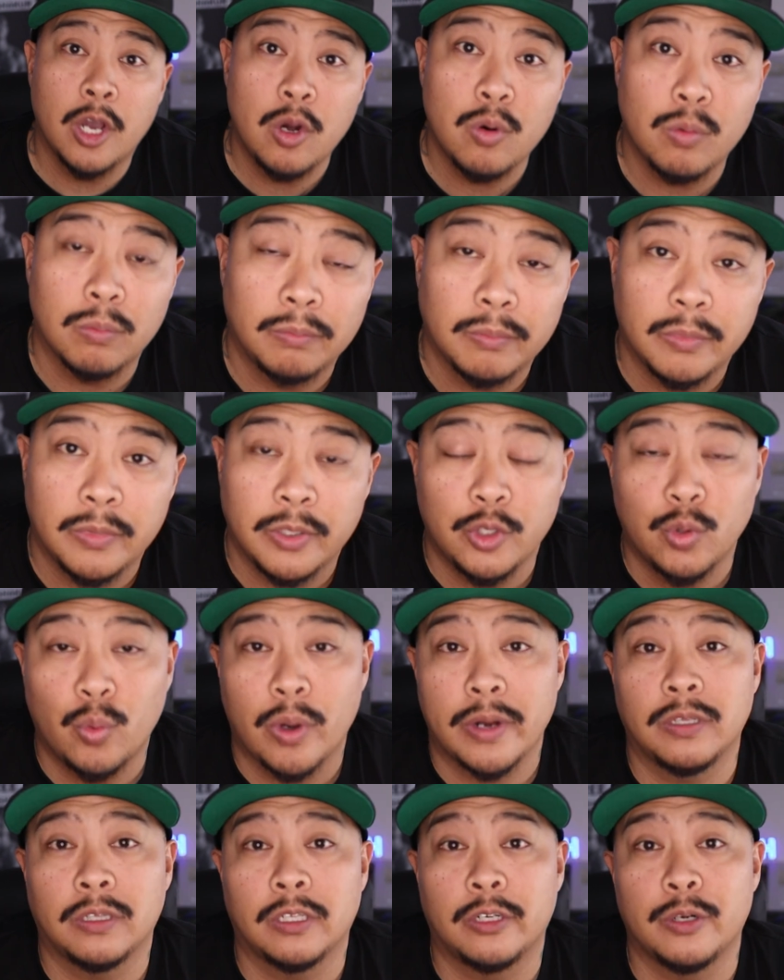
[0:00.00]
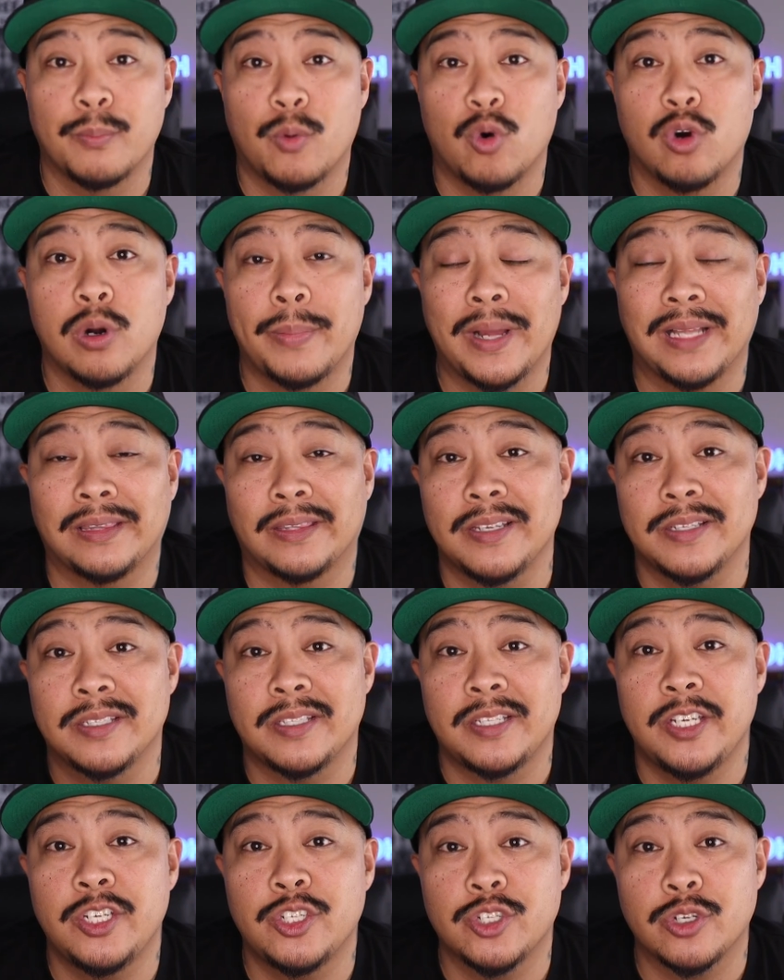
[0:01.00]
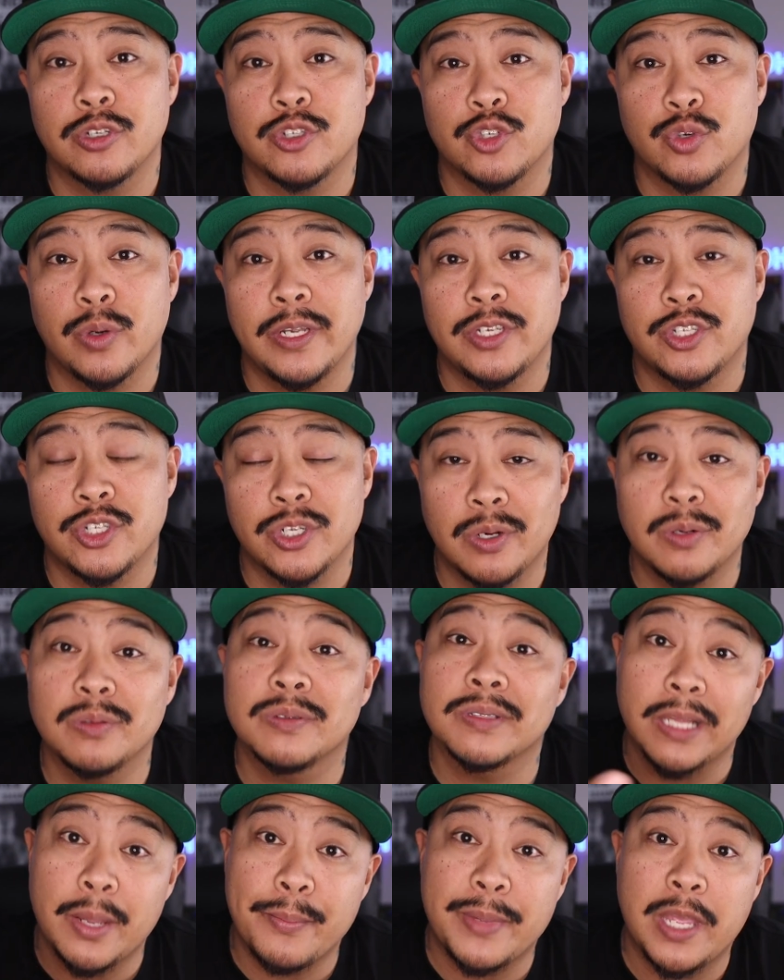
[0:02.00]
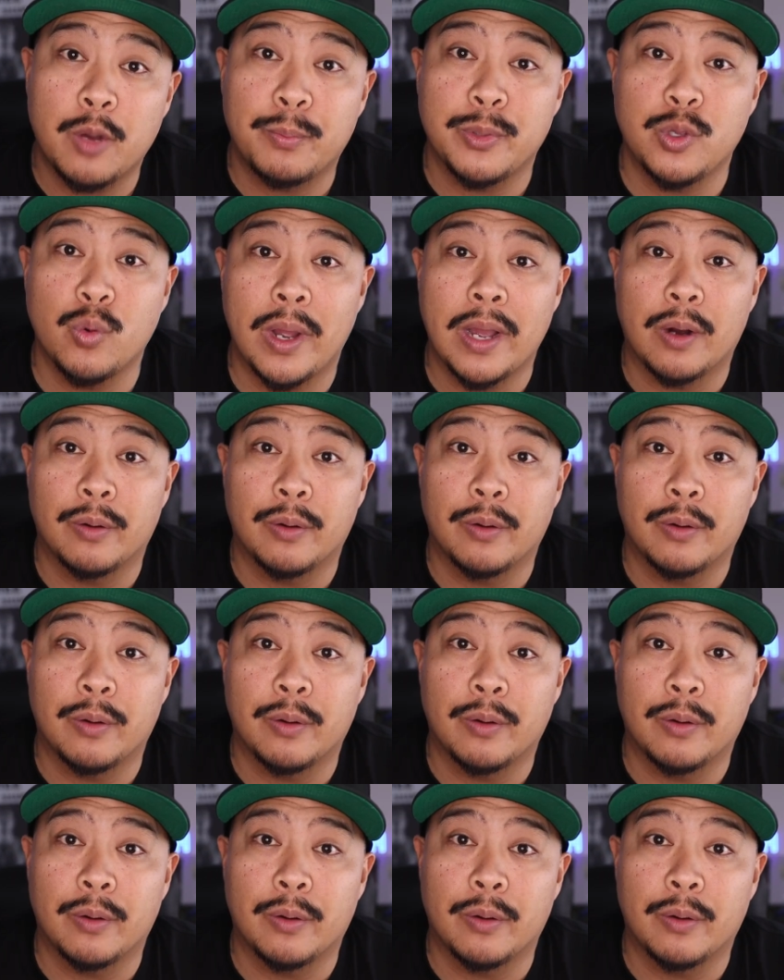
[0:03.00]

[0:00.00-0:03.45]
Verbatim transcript: Yo, you want to learn more about these t-shirt trade shows? Let me help you